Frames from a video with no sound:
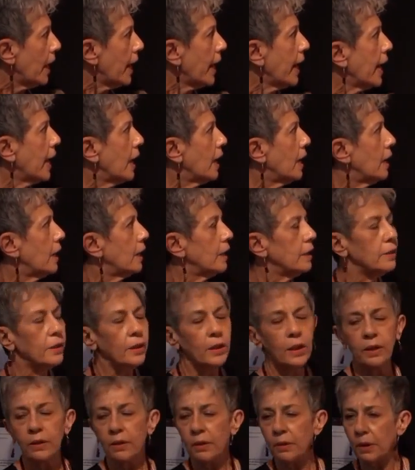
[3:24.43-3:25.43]
And
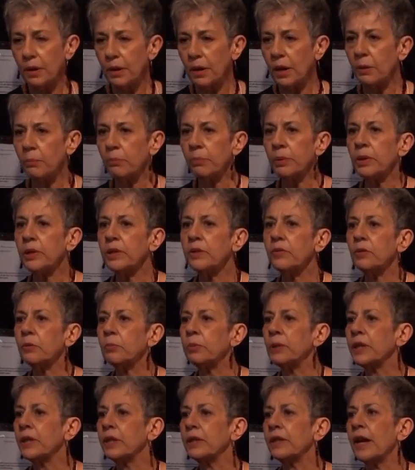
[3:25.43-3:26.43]

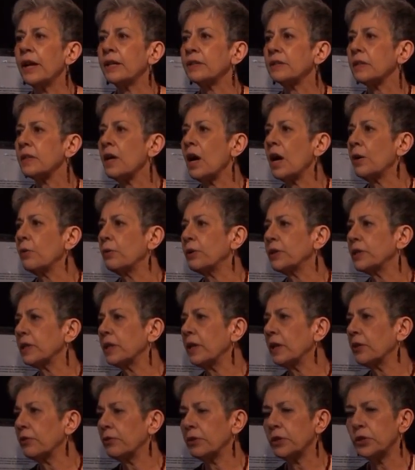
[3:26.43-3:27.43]
unbelievably, that sky went
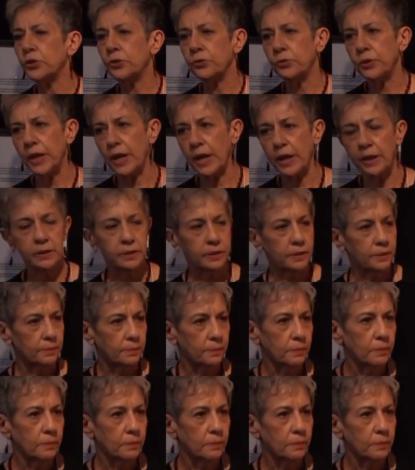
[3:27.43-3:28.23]
together in 2 days.